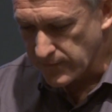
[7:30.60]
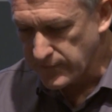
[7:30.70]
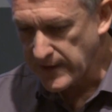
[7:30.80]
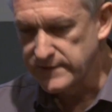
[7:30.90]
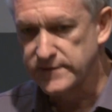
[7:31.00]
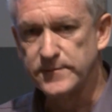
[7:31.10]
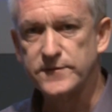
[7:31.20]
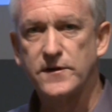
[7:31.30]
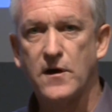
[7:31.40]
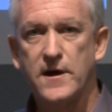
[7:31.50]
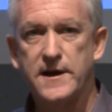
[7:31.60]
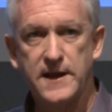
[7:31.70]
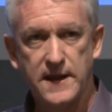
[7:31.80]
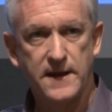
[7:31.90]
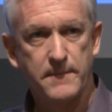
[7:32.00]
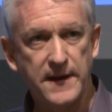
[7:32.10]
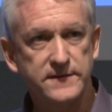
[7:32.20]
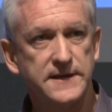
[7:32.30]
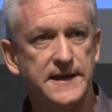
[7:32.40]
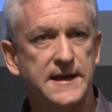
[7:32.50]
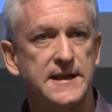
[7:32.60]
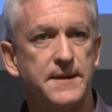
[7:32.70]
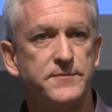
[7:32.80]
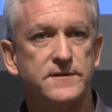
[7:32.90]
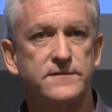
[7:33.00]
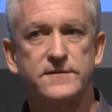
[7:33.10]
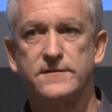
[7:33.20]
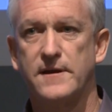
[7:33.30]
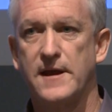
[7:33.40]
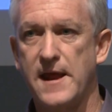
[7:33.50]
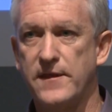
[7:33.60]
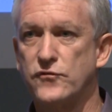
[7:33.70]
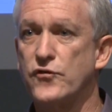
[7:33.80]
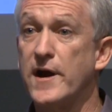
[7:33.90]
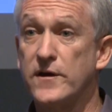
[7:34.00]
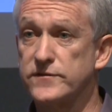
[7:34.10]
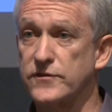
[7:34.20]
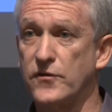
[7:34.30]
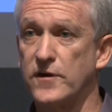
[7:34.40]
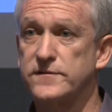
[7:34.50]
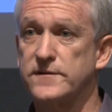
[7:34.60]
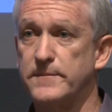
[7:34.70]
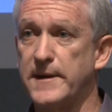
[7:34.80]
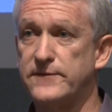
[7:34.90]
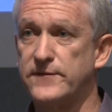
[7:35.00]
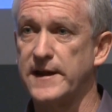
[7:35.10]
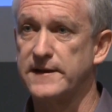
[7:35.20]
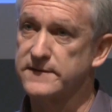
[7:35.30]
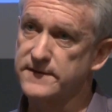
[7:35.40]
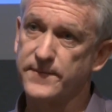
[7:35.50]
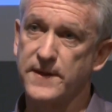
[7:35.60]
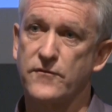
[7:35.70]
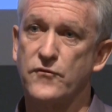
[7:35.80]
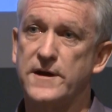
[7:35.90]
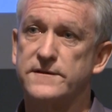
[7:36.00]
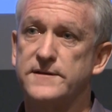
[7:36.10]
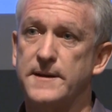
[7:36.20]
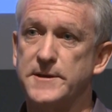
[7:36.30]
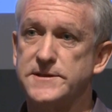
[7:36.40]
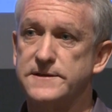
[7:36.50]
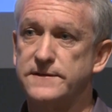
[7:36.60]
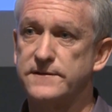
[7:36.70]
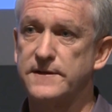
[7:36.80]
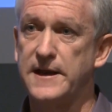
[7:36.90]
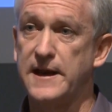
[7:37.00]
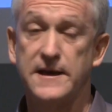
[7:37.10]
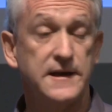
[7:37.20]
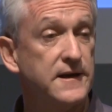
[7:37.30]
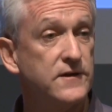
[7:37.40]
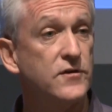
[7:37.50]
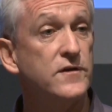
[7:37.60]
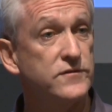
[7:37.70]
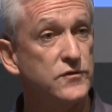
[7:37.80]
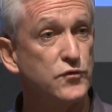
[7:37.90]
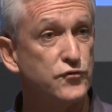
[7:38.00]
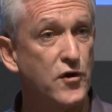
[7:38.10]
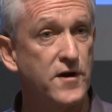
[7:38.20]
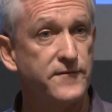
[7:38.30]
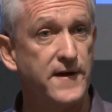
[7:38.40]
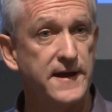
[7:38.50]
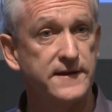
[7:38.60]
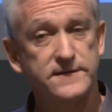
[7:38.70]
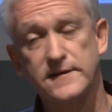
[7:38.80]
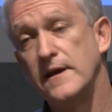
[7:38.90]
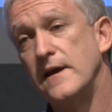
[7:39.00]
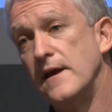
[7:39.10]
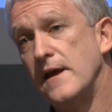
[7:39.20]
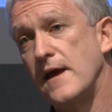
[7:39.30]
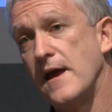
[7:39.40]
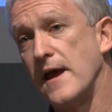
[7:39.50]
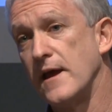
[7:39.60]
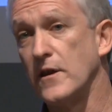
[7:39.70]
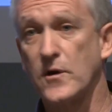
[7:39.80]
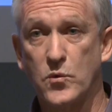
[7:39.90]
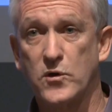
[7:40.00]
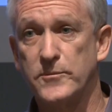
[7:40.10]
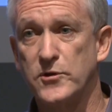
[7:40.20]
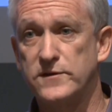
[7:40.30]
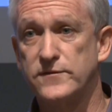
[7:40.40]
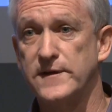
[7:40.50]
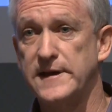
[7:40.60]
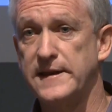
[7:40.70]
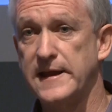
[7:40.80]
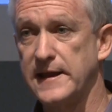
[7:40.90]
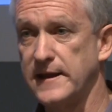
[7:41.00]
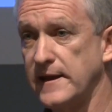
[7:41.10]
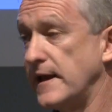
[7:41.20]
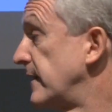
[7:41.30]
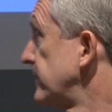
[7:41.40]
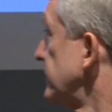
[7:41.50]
floods subside, basically it collapses and the trails across the mud flats re-establishes and turns into a dry phase. A lot of water birds feed there, and it's